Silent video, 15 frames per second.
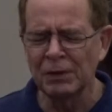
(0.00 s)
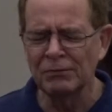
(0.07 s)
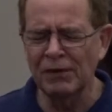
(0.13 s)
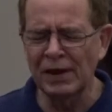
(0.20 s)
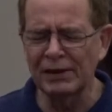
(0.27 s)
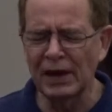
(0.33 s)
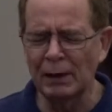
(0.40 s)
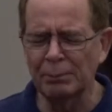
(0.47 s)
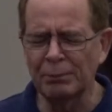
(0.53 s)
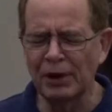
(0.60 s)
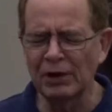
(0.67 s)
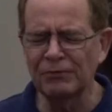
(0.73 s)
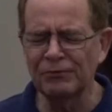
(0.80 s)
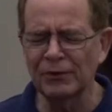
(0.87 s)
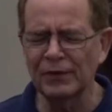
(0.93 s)
Father, I
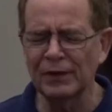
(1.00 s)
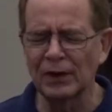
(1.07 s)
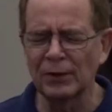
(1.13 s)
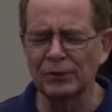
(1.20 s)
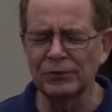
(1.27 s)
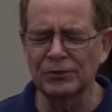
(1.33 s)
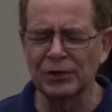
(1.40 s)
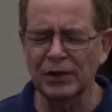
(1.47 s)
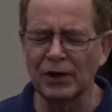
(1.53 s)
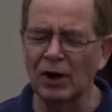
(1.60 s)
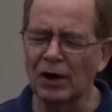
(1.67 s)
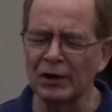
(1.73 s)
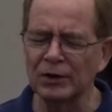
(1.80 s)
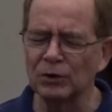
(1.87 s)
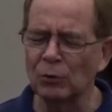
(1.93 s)
pray for those that
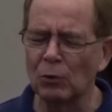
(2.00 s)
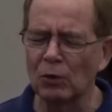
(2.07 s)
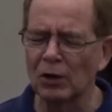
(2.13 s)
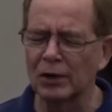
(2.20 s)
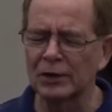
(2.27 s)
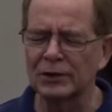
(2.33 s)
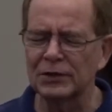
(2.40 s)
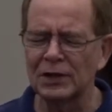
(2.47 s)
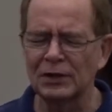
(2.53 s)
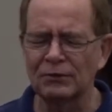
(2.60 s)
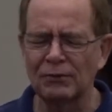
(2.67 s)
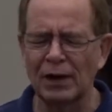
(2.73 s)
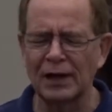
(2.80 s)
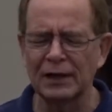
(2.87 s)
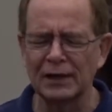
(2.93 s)
are in quarantine
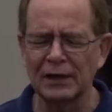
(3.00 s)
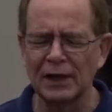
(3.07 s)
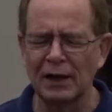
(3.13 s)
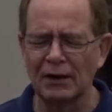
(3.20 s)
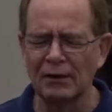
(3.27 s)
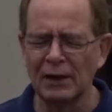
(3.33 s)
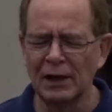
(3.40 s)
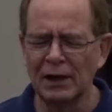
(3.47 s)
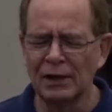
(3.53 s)
right now.